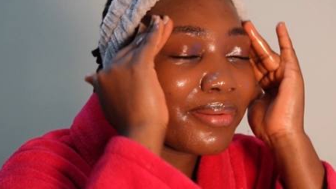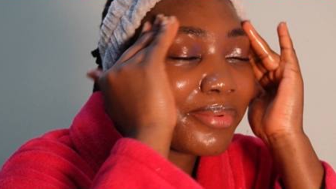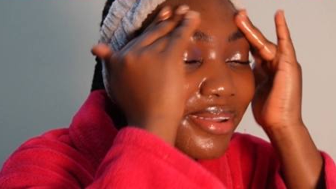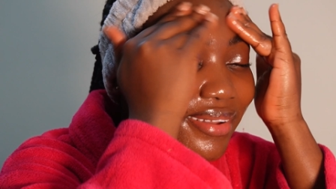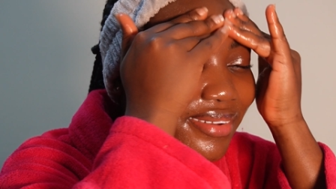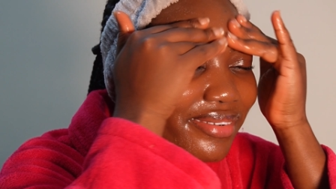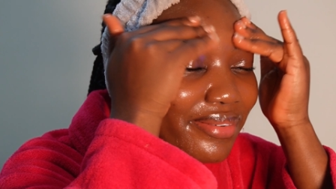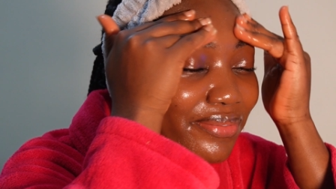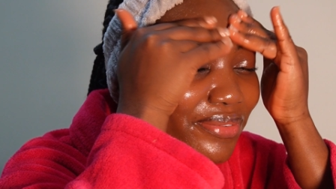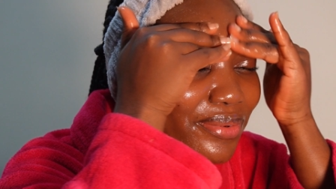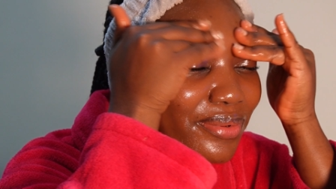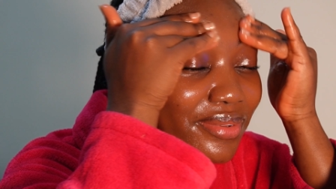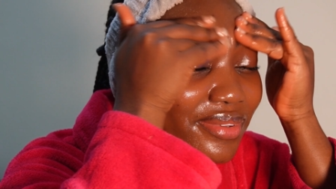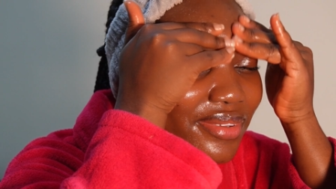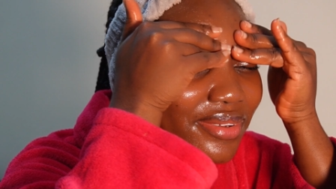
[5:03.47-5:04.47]
Oh my god, it
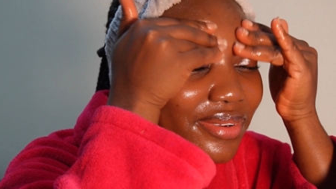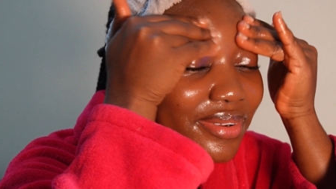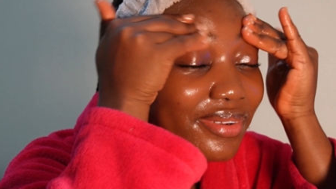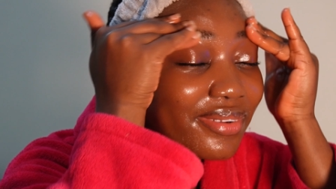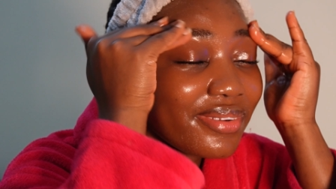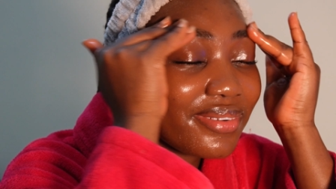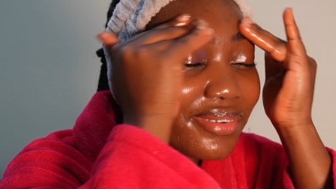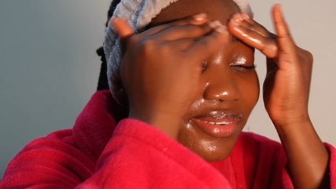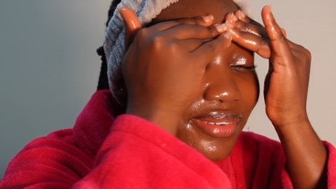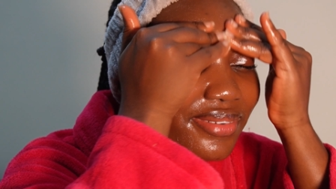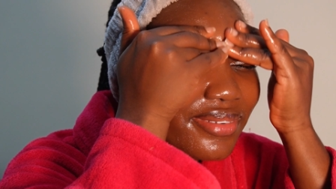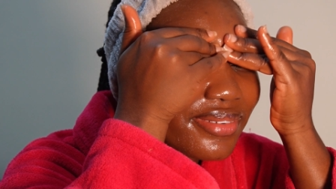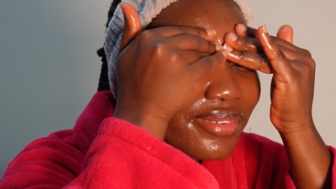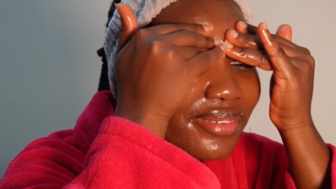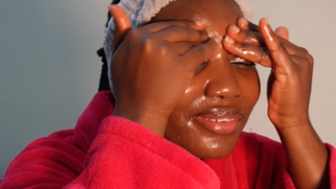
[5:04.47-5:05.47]
feels so
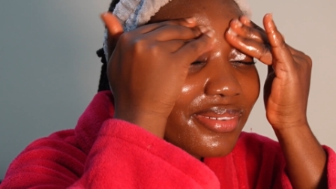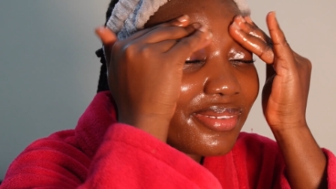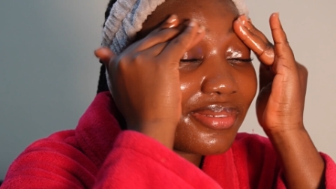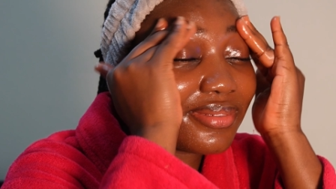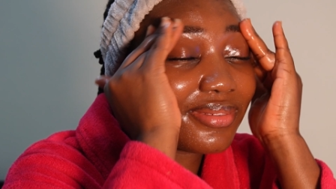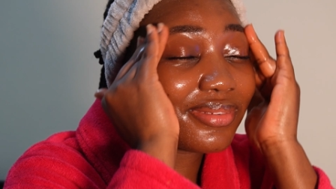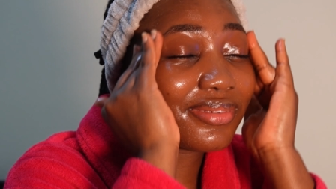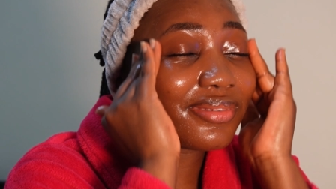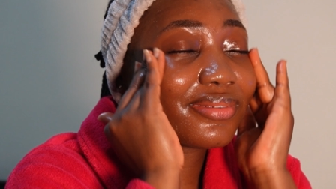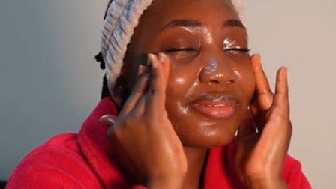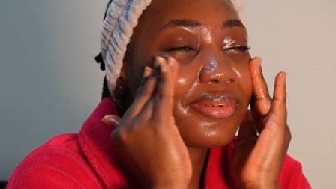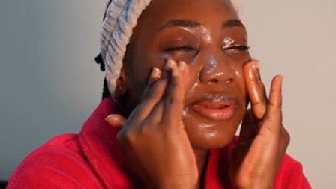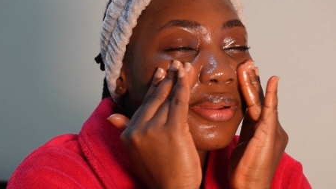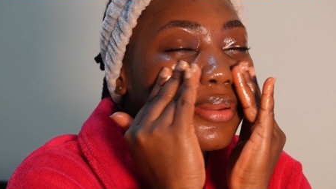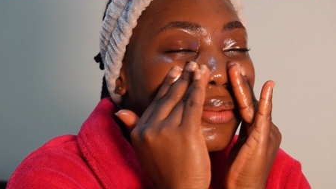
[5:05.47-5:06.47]
good.
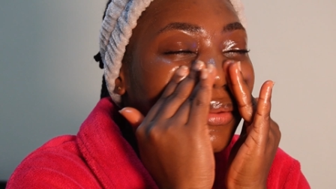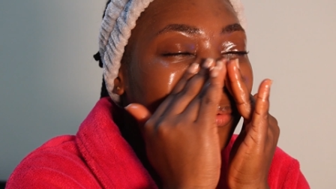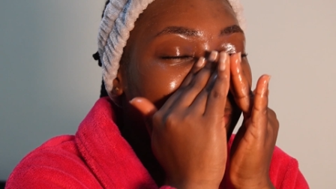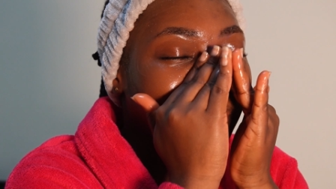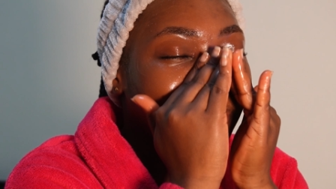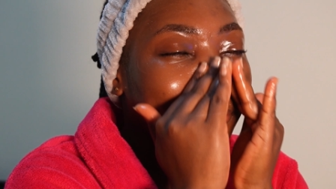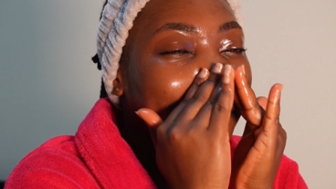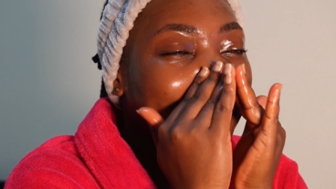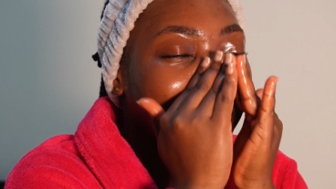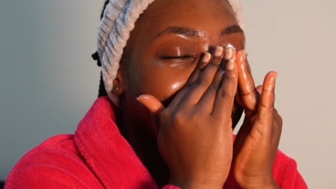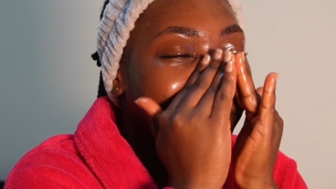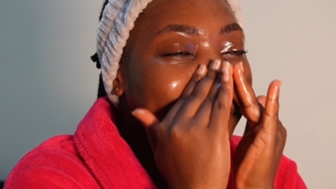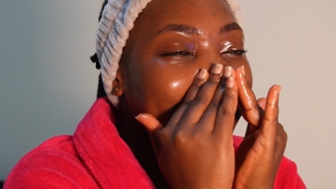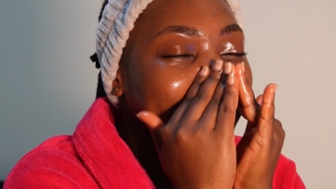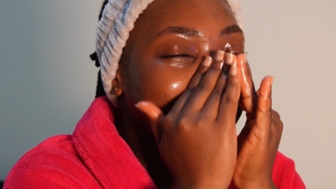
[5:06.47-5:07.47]
I.
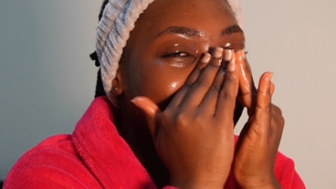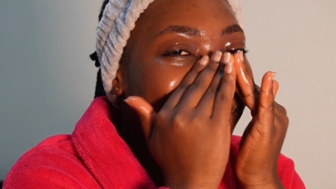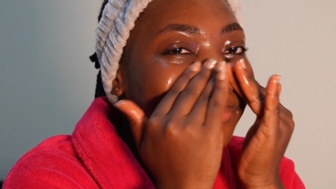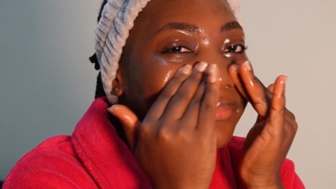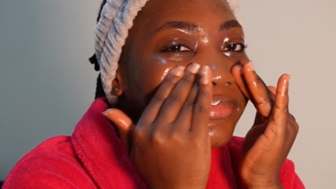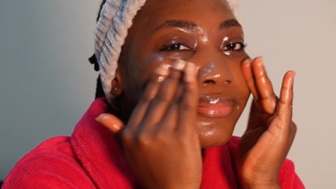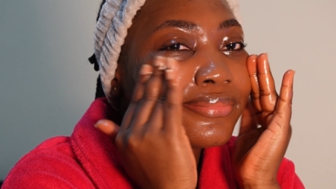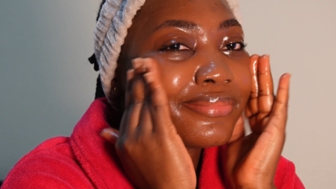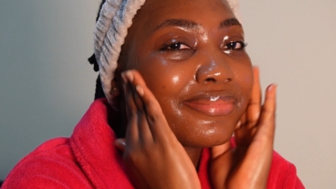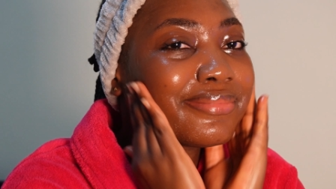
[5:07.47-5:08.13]
Mmm.